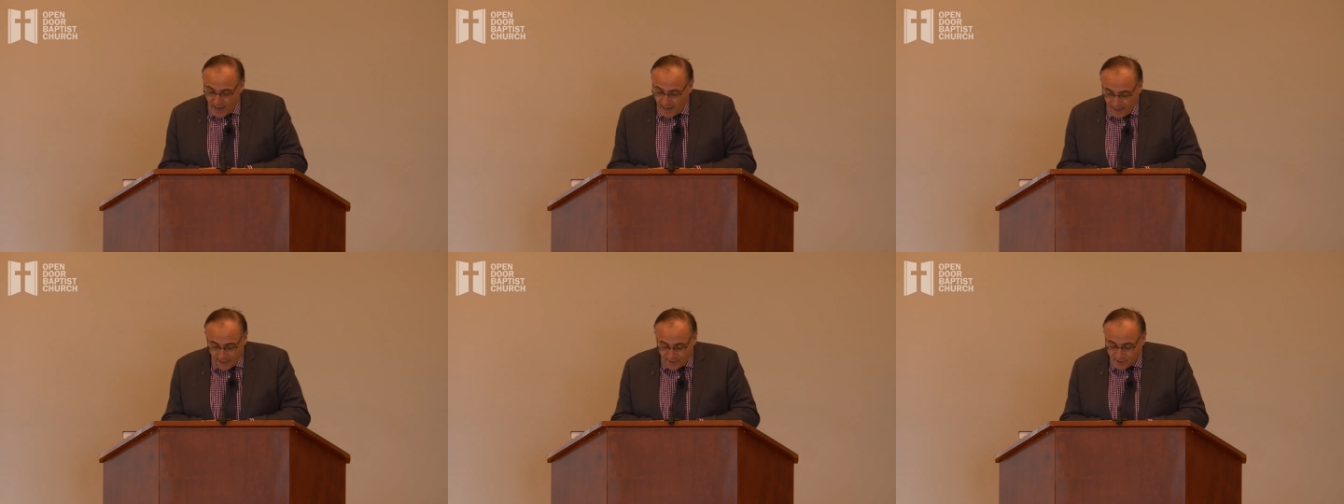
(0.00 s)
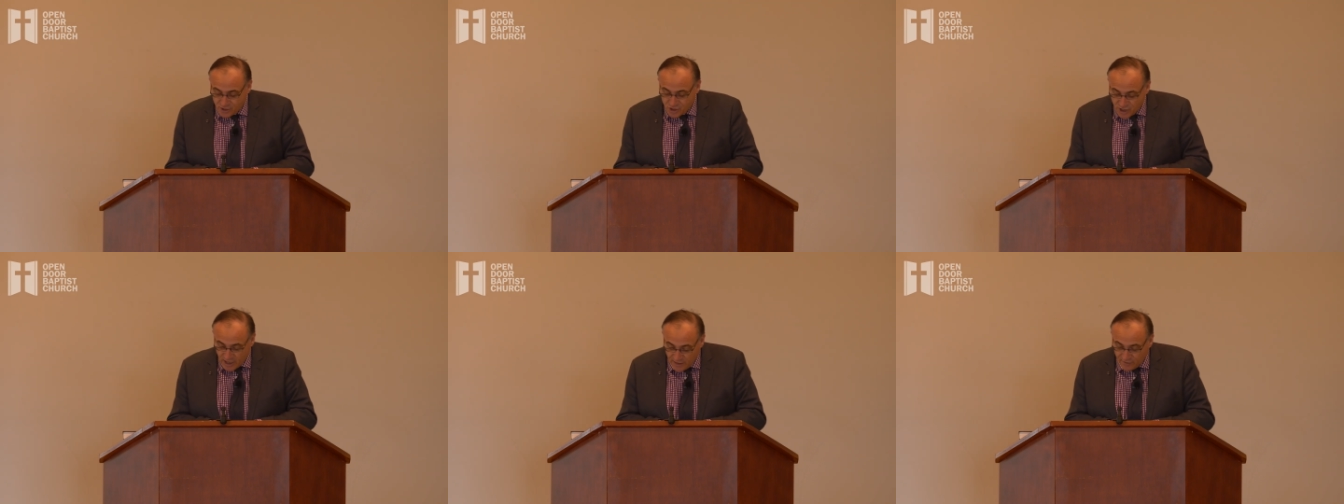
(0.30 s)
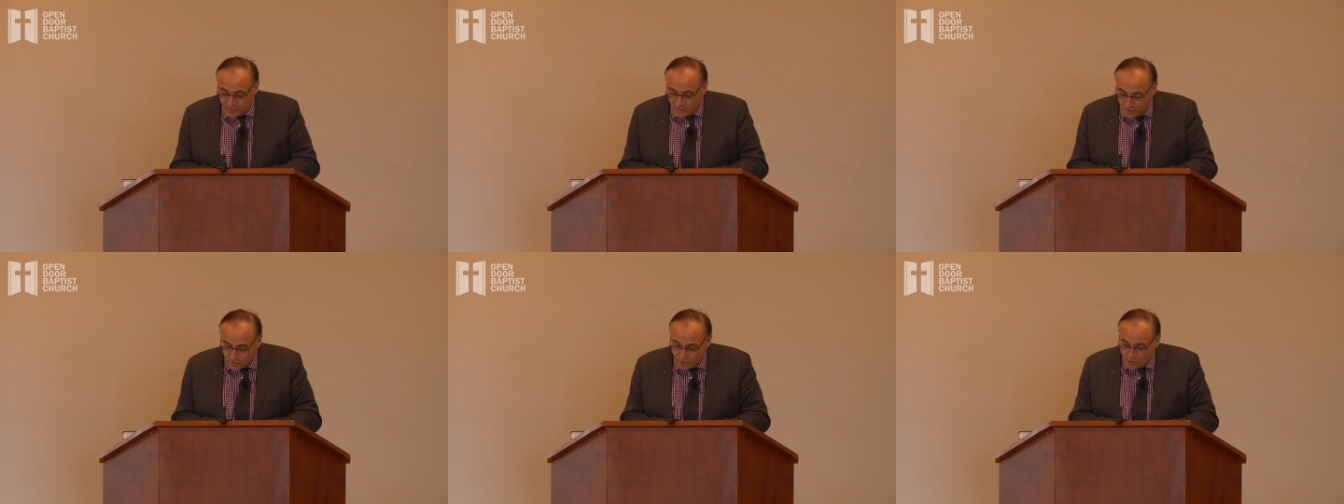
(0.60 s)
8
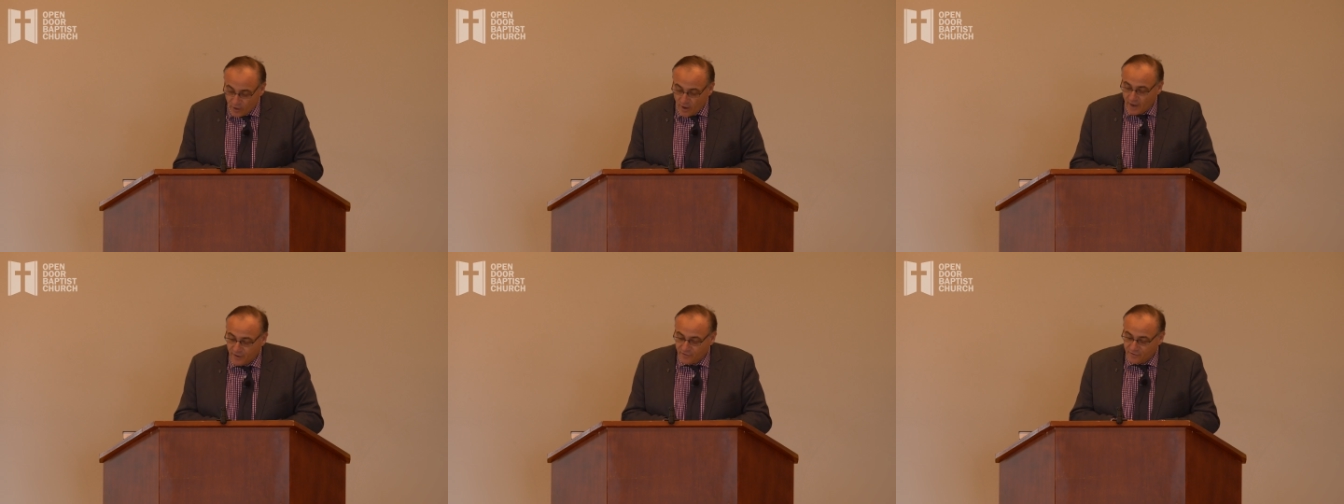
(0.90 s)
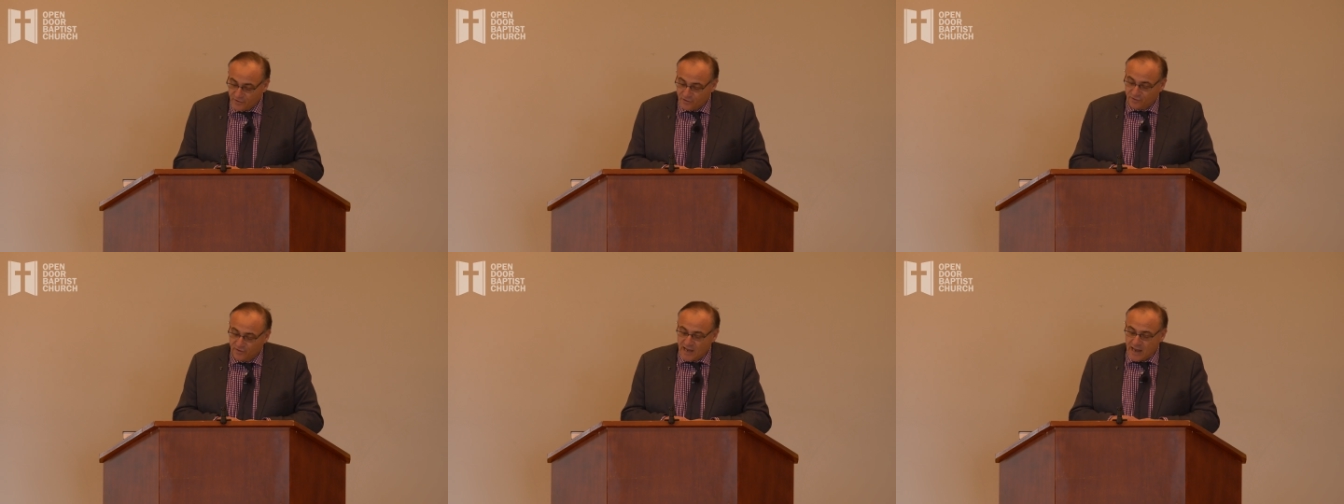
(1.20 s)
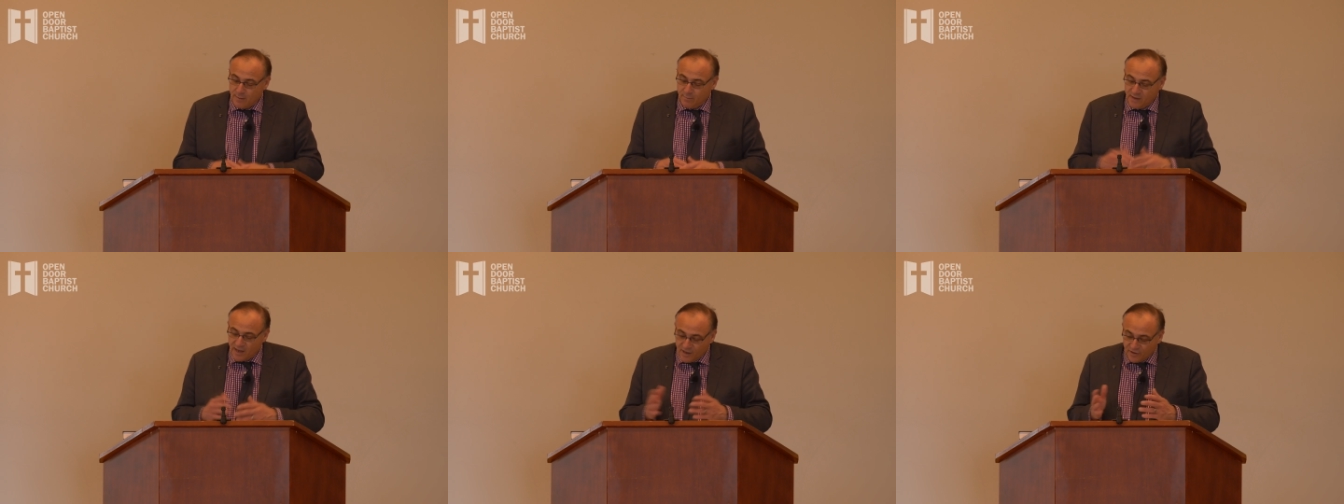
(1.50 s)
jesus christ the
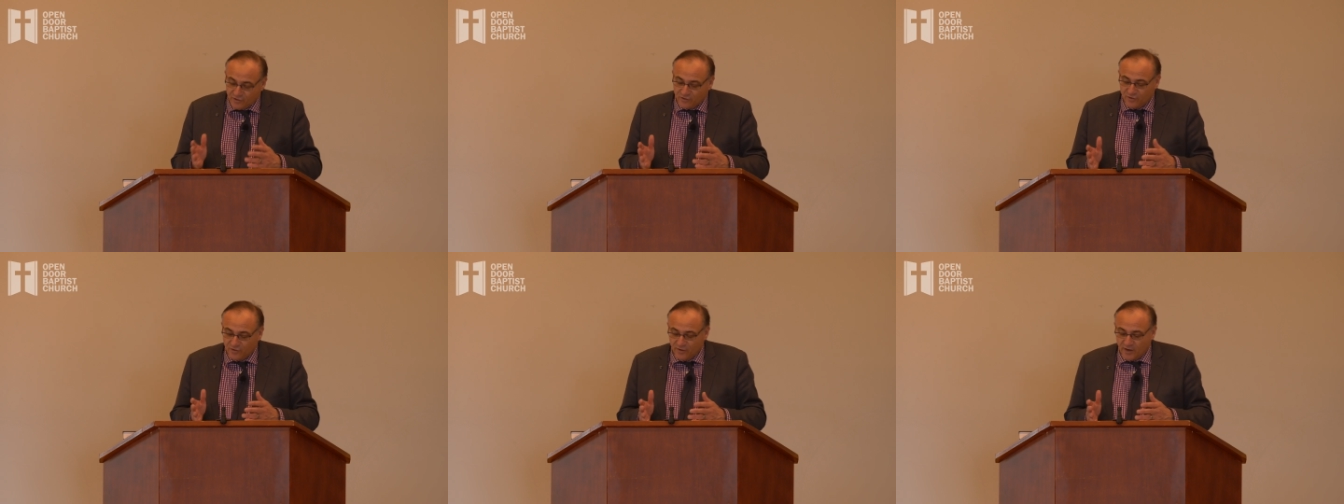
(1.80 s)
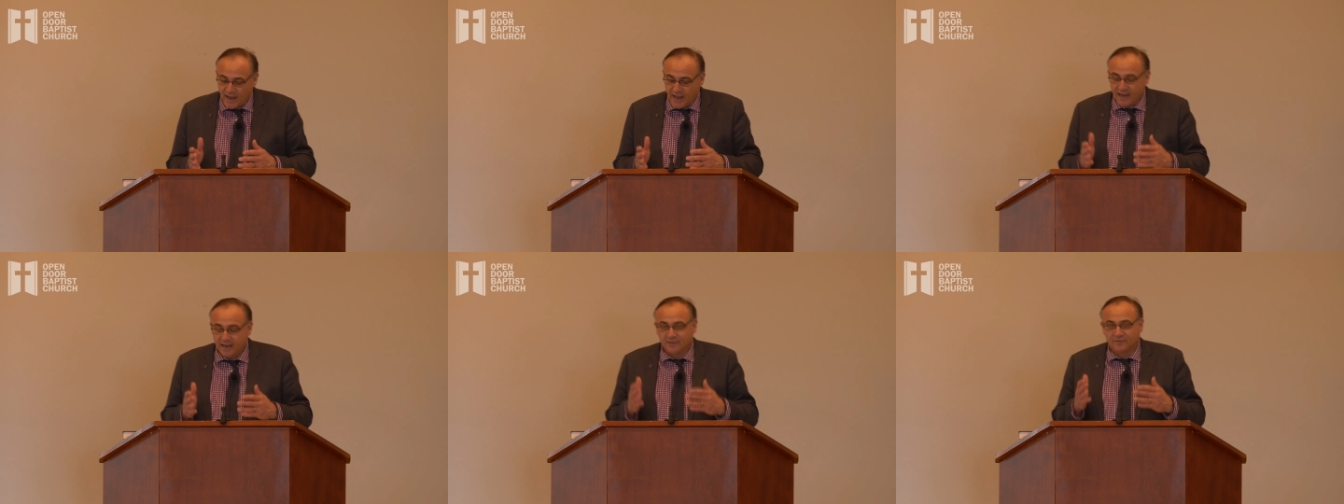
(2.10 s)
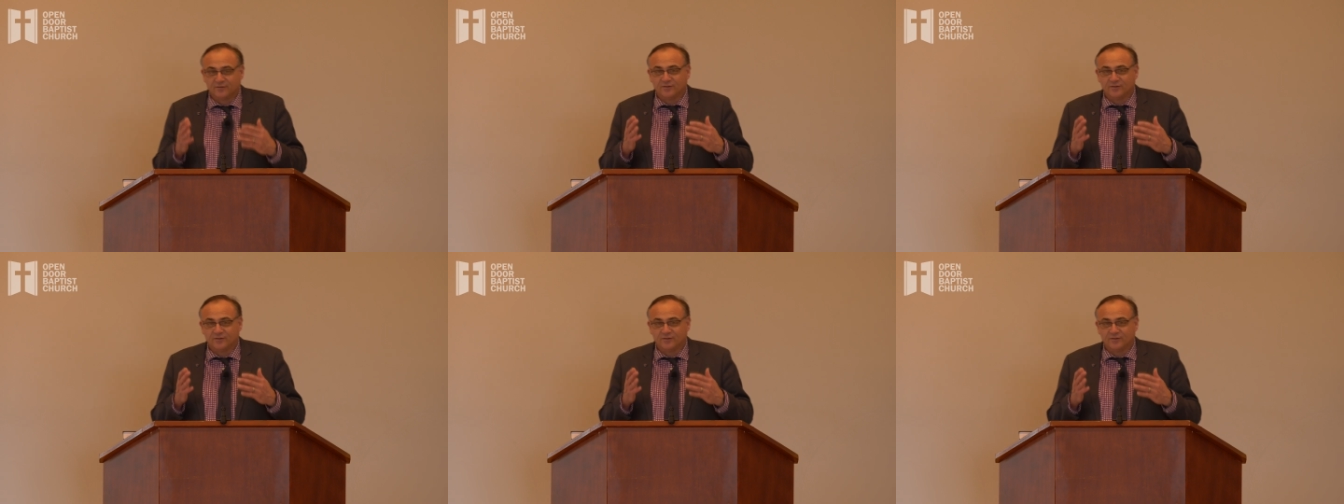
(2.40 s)
same yesterday